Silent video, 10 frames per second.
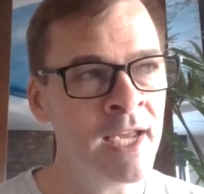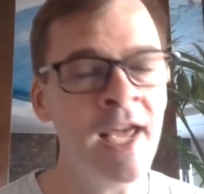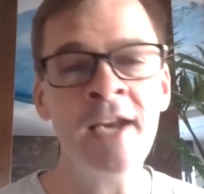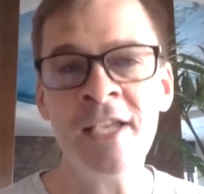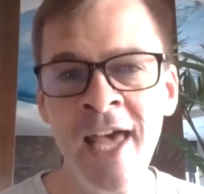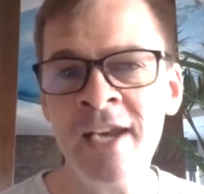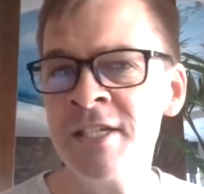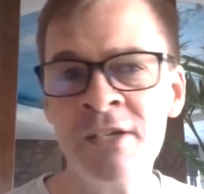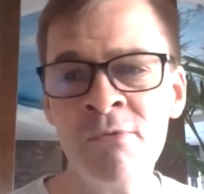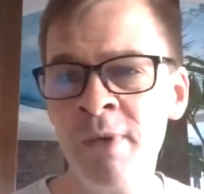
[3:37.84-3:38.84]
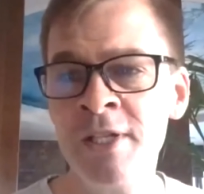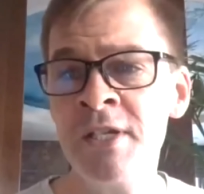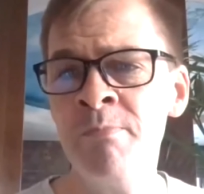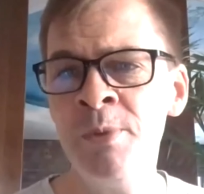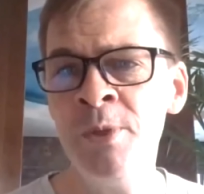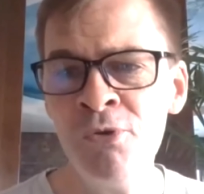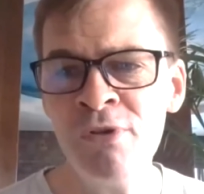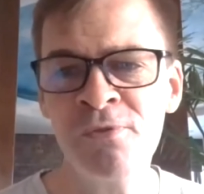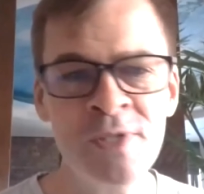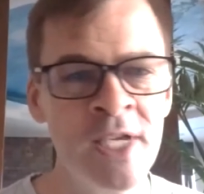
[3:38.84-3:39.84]
and it's a
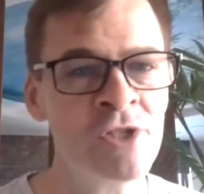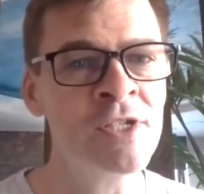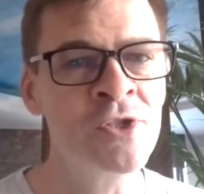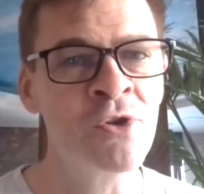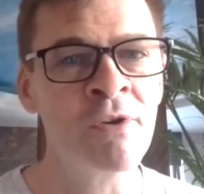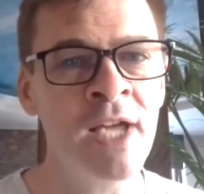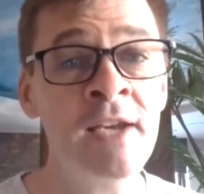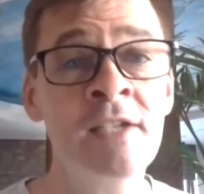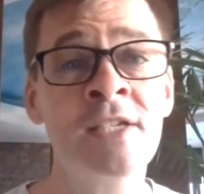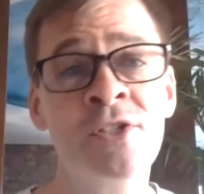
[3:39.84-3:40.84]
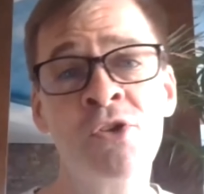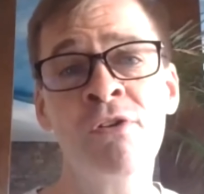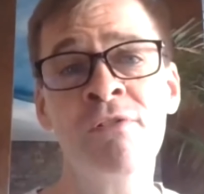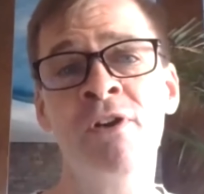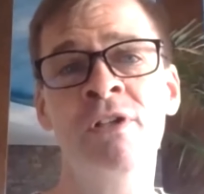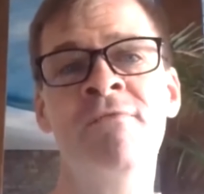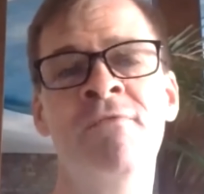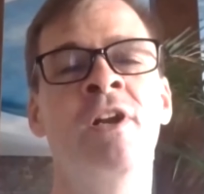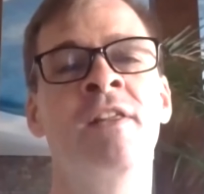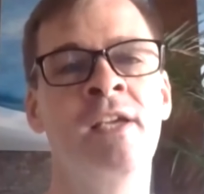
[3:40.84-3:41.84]
beautiful, touching story, and it's a story very
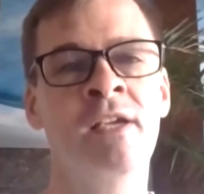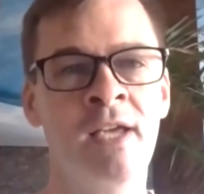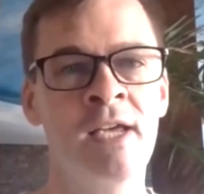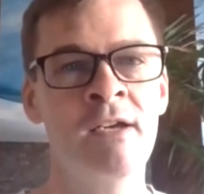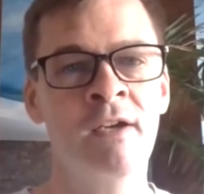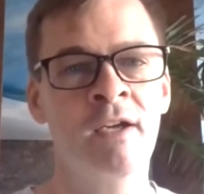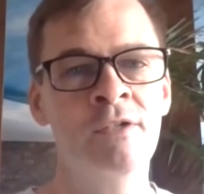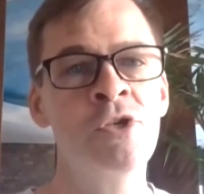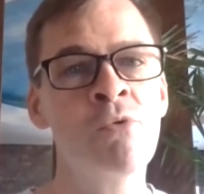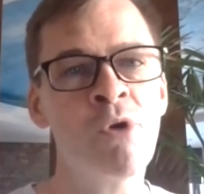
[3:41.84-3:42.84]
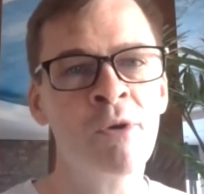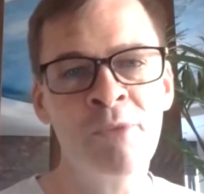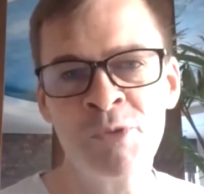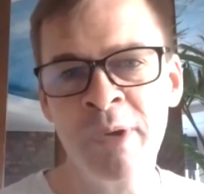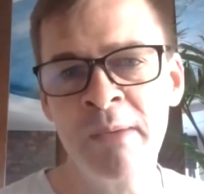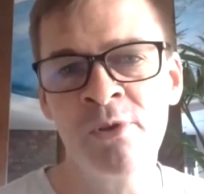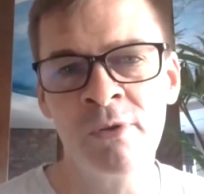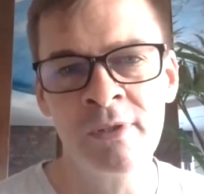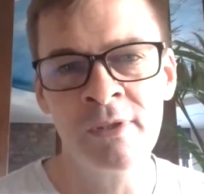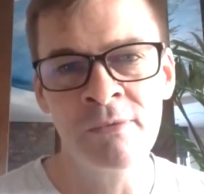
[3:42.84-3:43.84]
different, I think, to what most
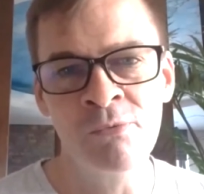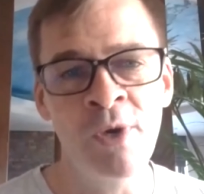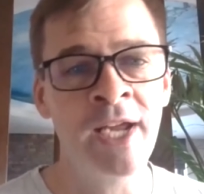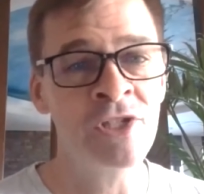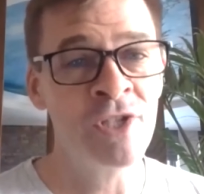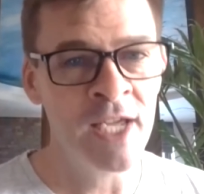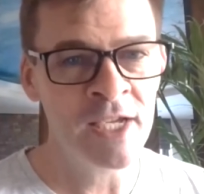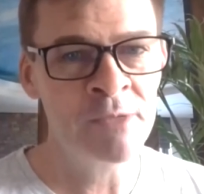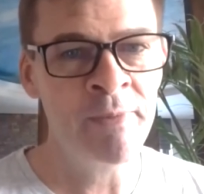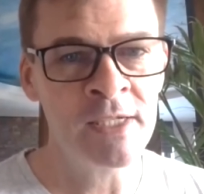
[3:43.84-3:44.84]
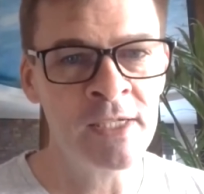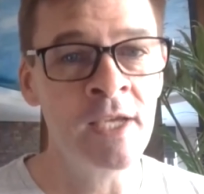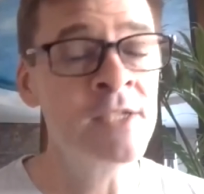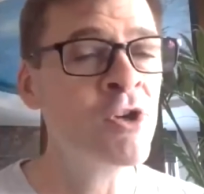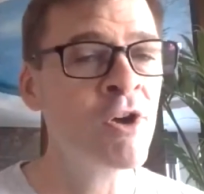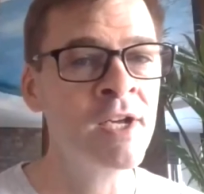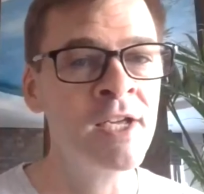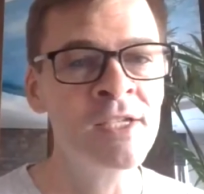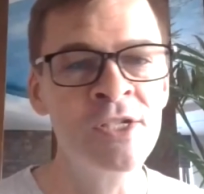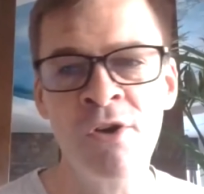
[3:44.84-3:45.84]
people would actually expect. It's not
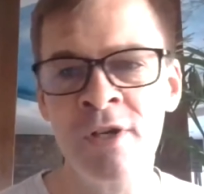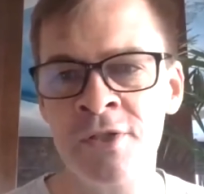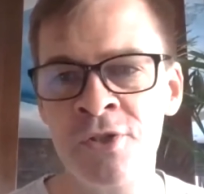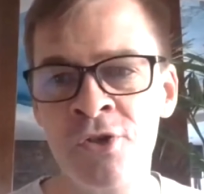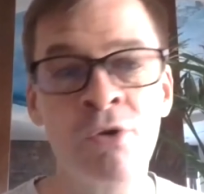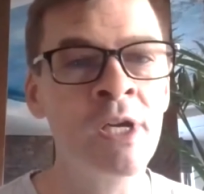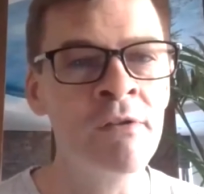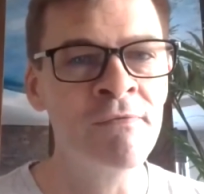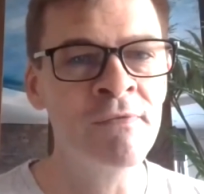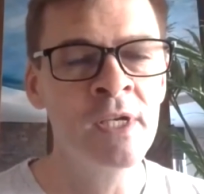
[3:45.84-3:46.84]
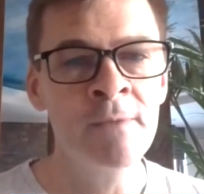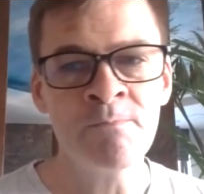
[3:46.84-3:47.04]
a story of